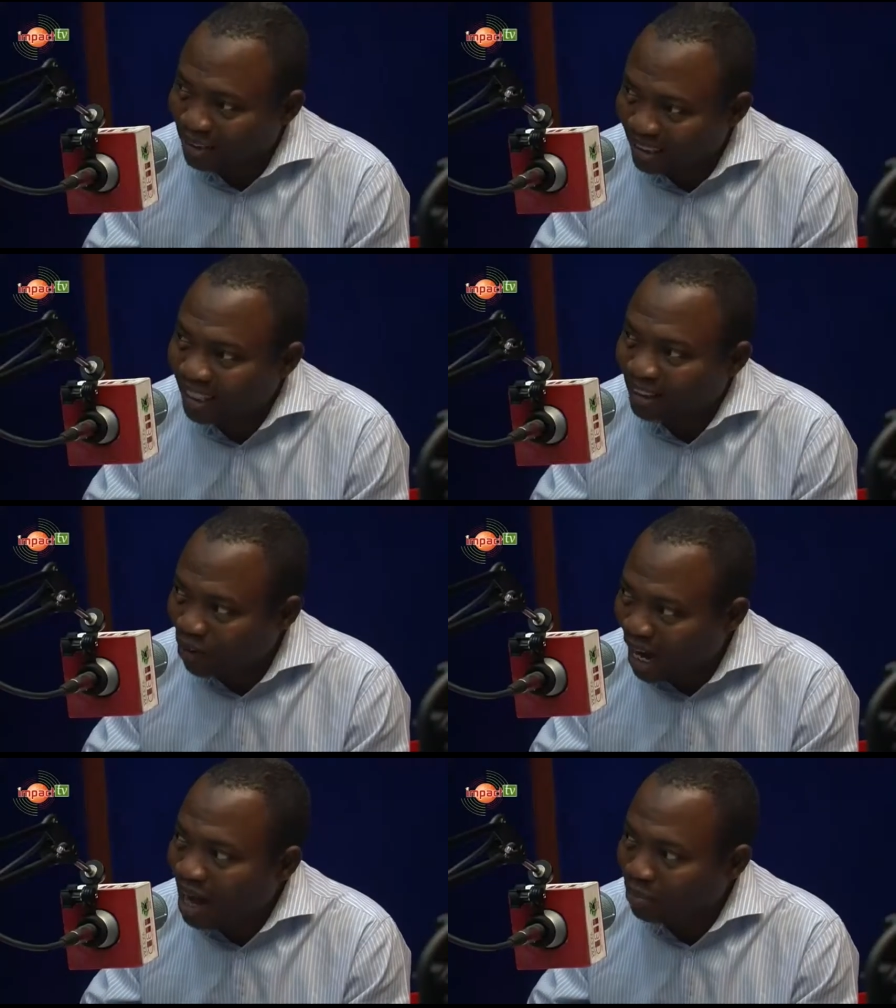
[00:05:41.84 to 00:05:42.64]
saying or
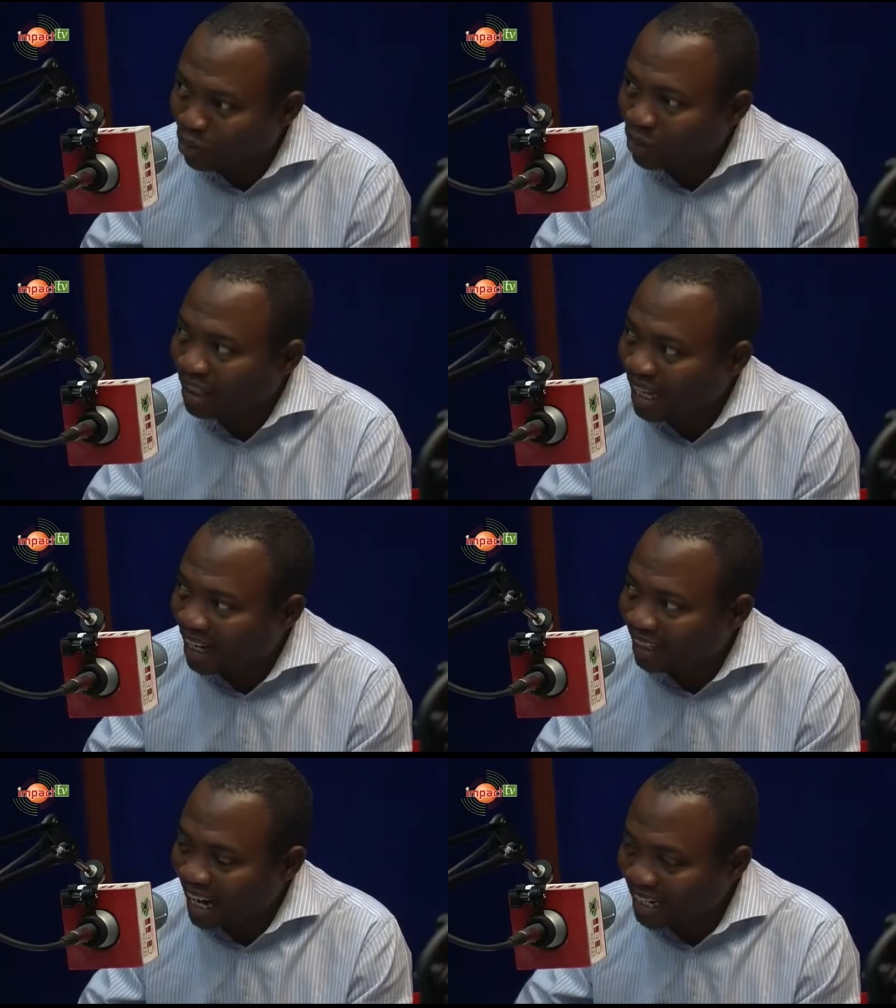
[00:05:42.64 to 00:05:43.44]
I'm looking
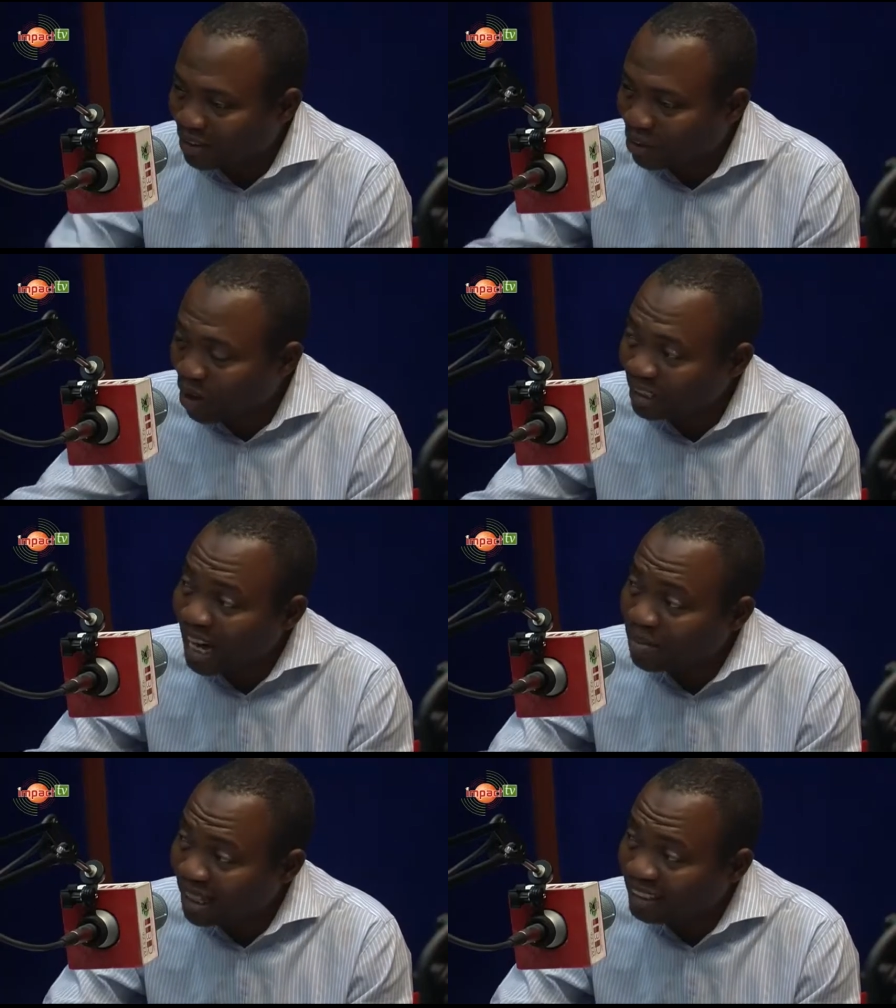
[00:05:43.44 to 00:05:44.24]
at. Like the ones
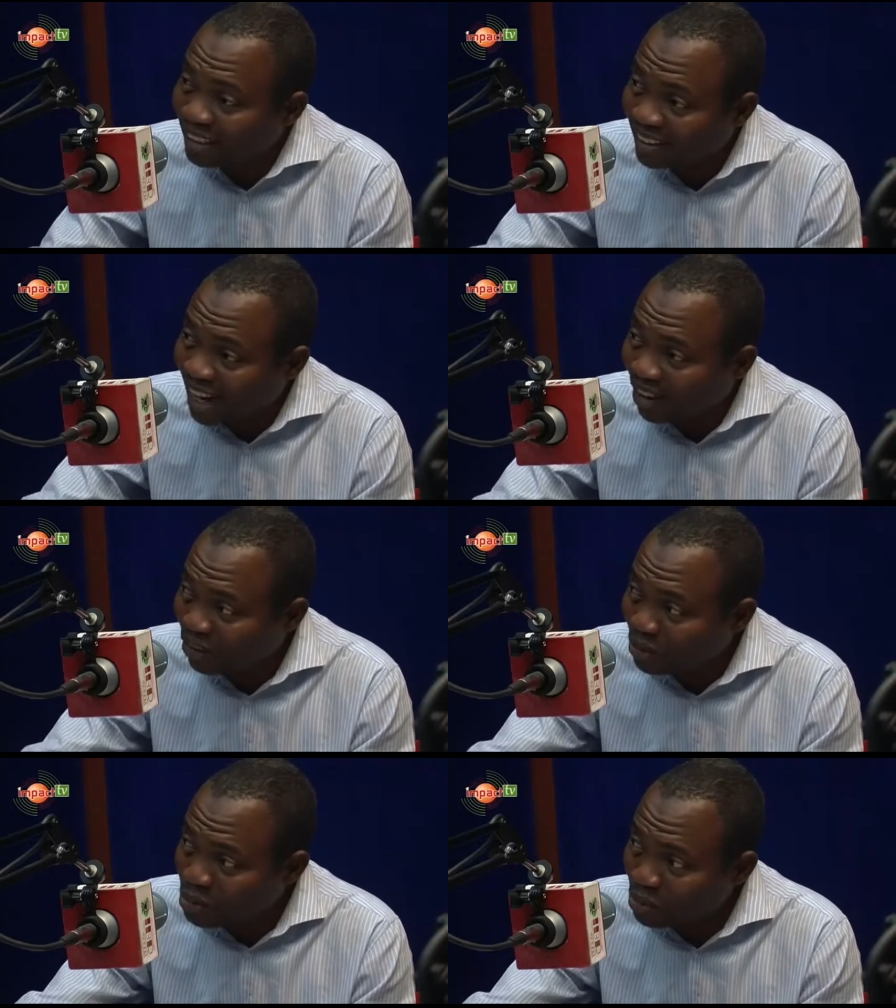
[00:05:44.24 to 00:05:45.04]
I mentioned now,
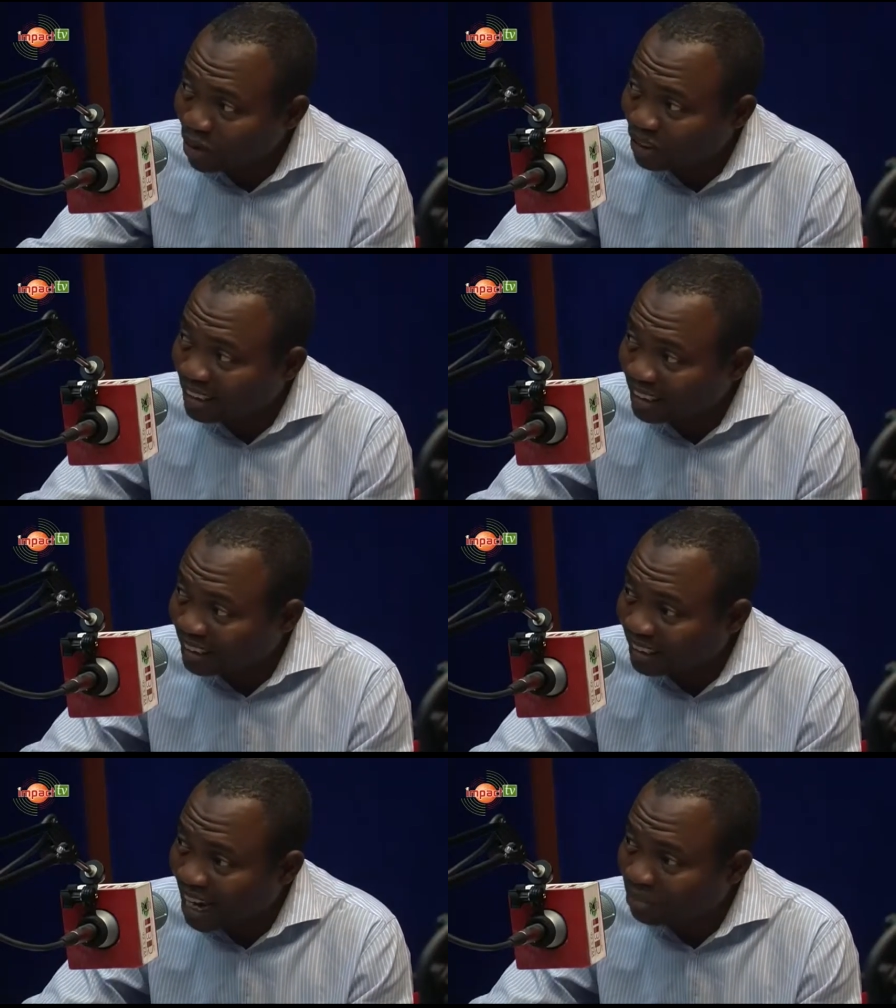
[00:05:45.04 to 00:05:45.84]
all those ones, the
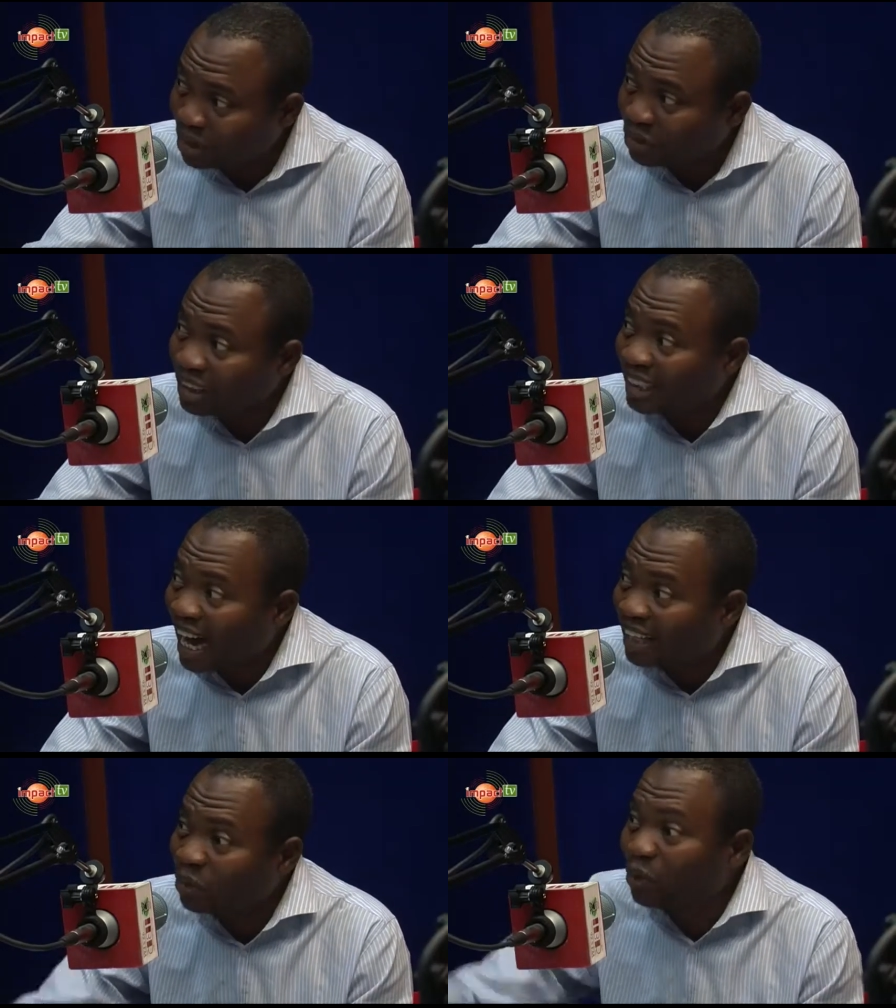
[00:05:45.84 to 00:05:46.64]
stamp duties,
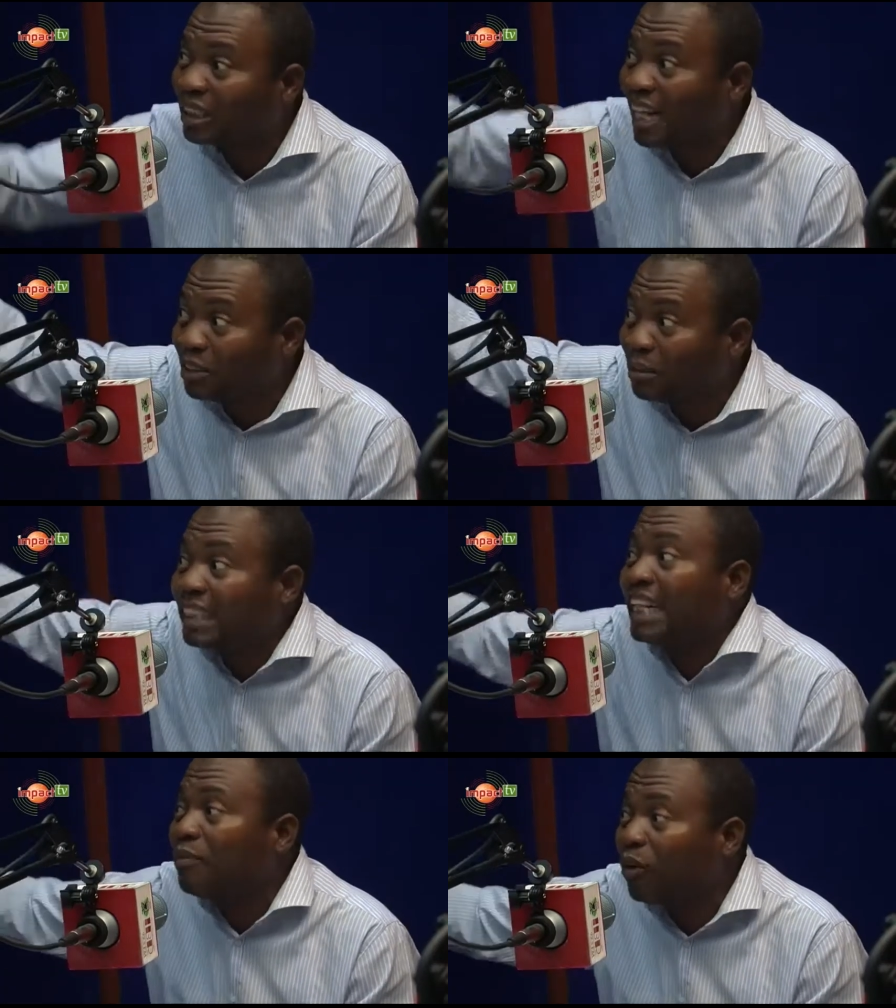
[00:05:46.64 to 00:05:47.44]
though it has been
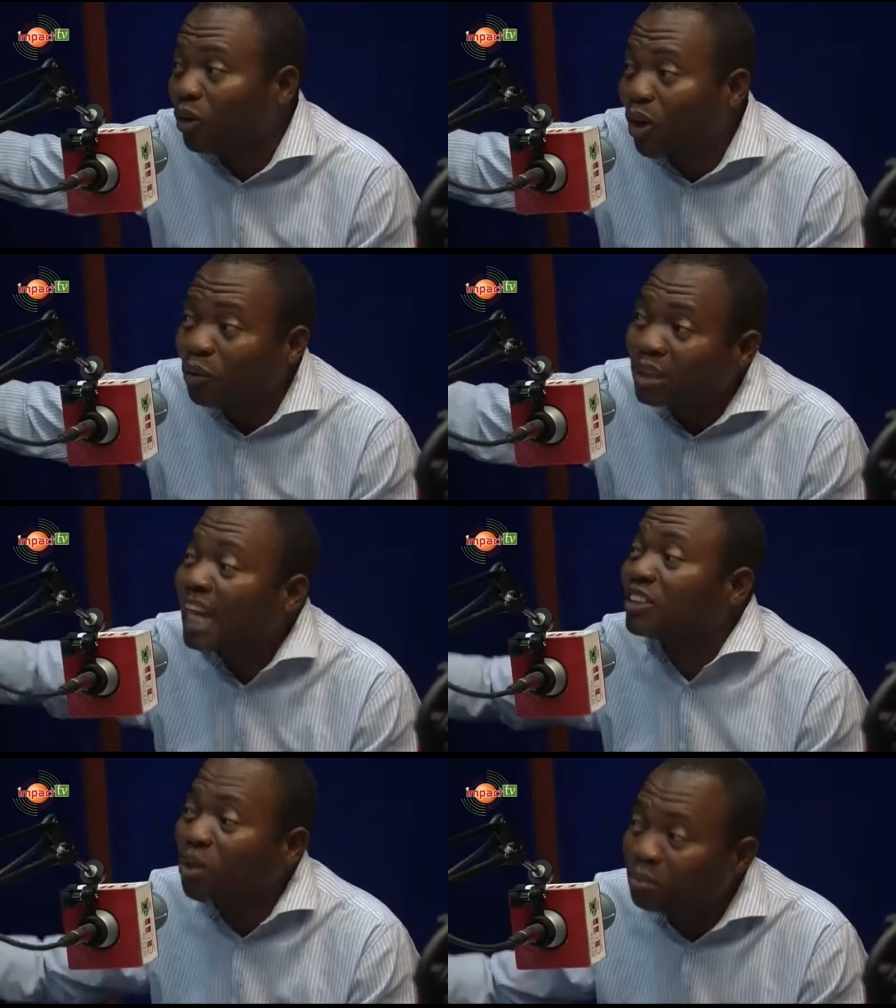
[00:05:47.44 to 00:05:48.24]
there for long, which
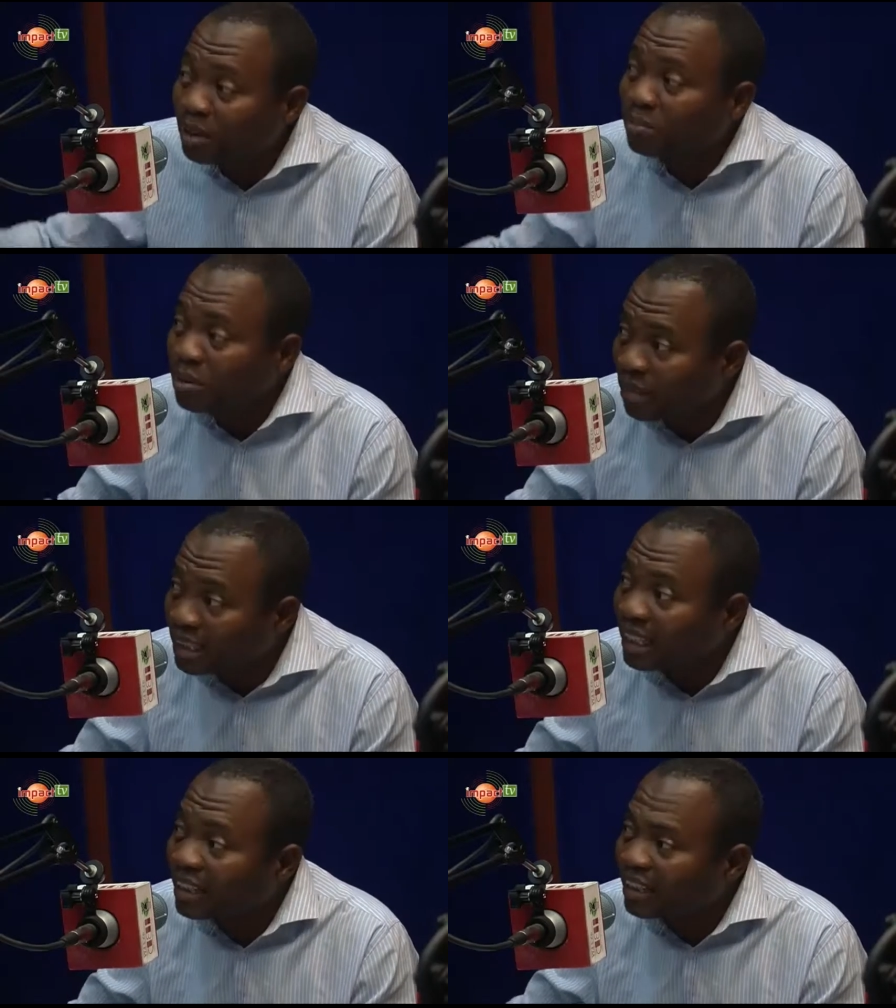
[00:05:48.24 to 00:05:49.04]
has not been
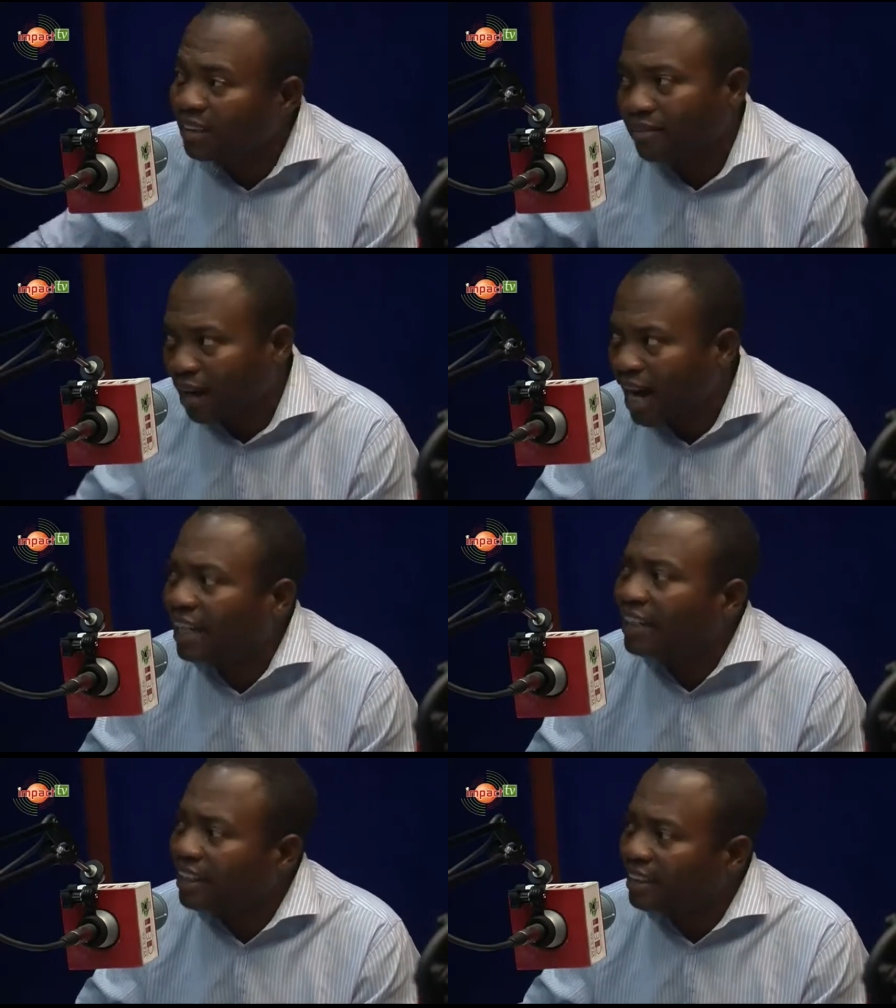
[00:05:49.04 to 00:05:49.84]
implemented,
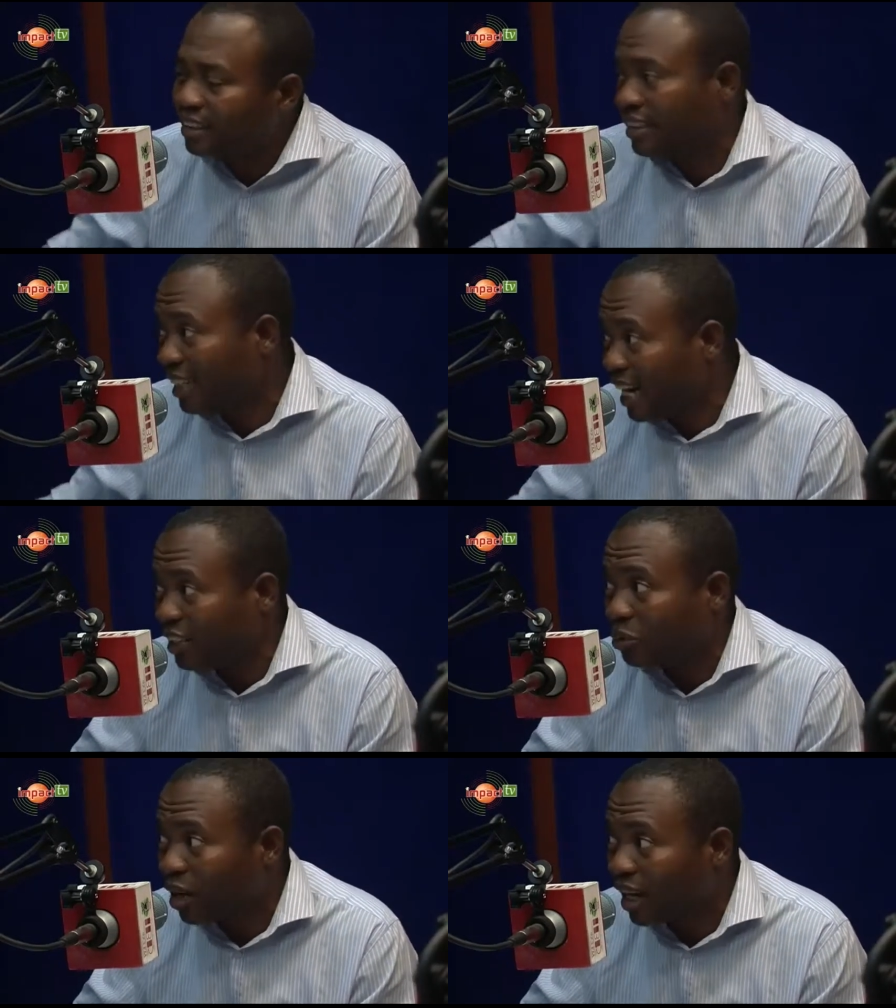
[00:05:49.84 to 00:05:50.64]
fine, it's there
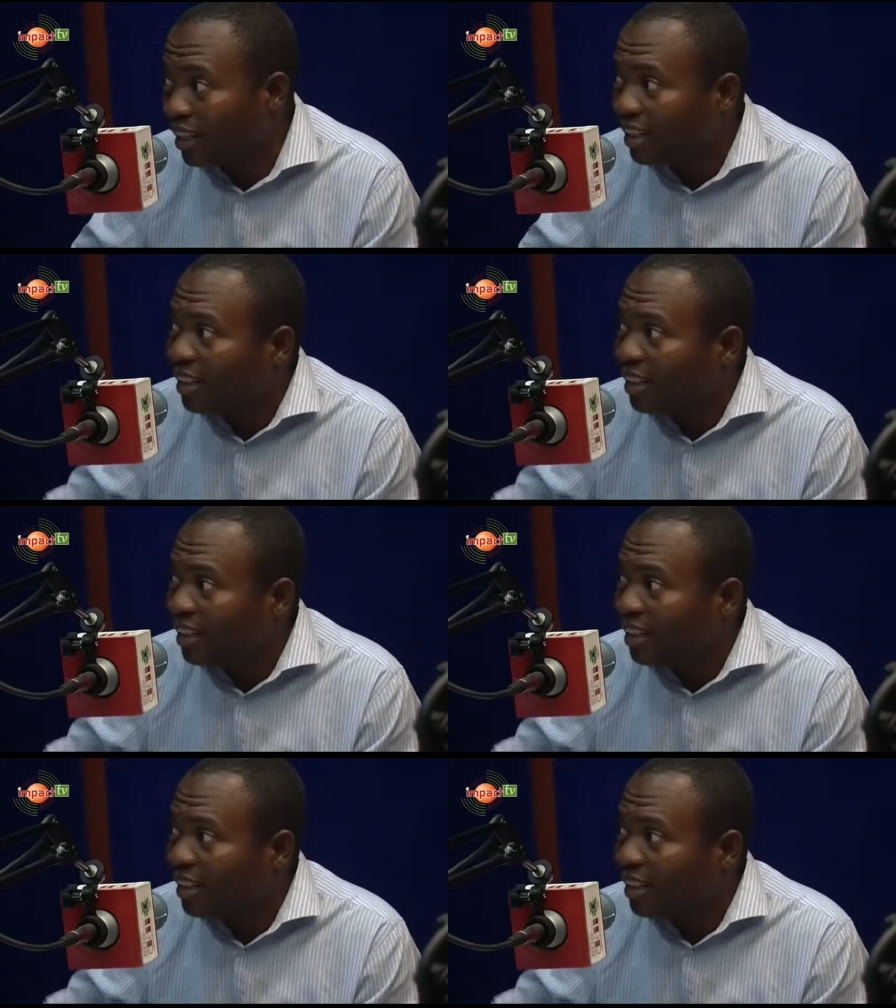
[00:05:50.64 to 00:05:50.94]
as well.